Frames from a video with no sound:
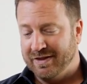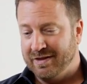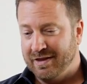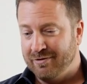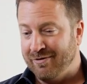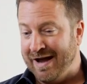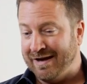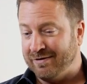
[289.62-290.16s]

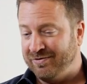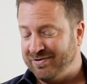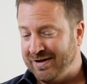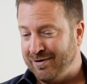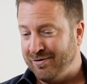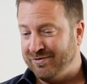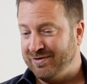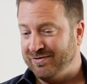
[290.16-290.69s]
the lack of
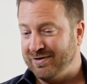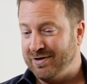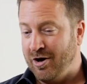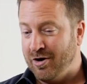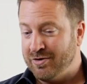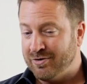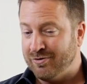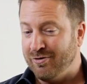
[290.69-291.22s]
sales is an
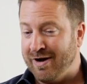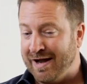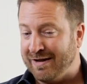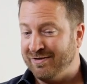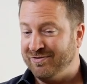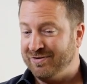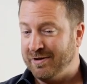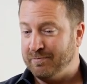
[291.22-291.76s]

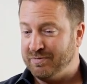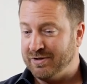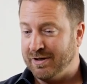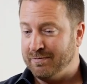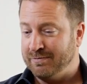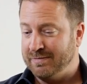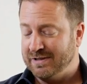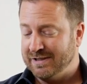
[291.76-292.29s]
underlying
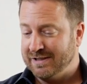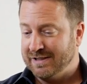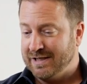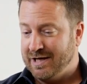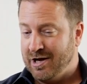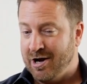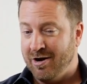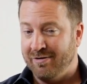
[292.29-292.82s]
symptom
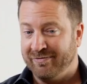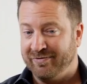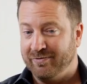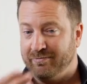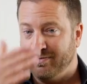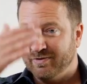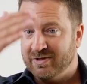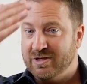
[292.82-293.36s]
of
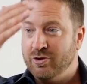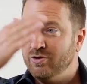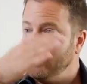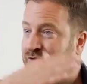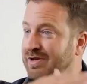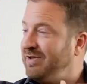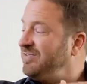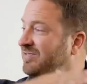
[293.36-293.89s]

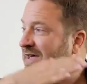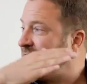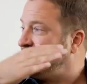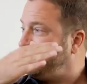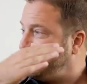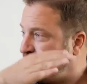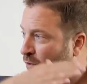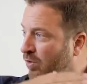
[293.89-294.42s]
usually a set of
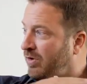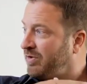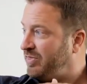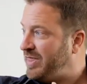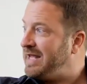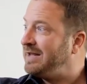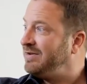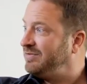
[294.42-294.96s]
4
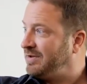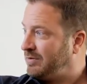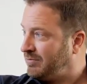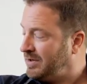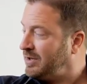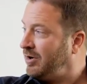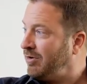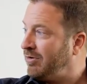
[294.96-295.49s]
things that
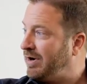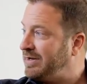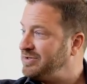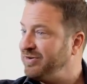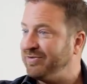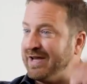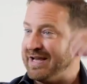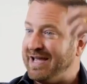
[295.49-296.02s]
are occurring.
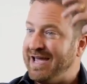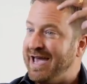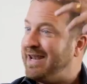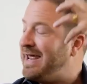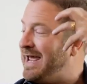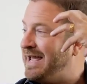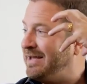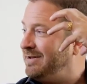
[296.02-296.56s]
Just like a
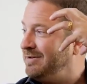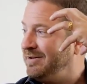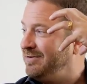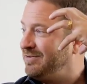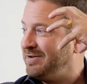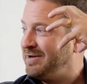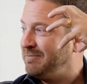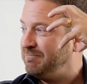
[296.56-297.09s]
headache
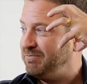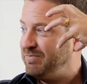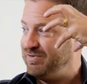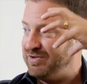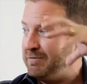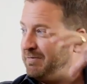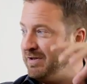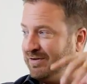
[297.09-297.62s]
is
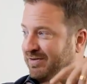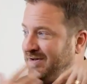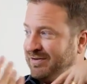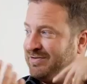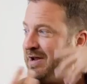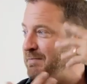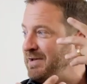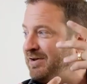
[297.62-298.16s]

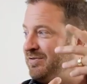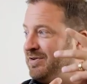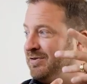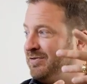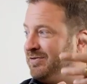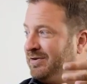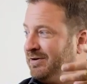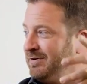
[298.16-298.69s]
not because
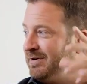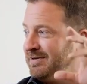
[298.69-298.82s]
there's a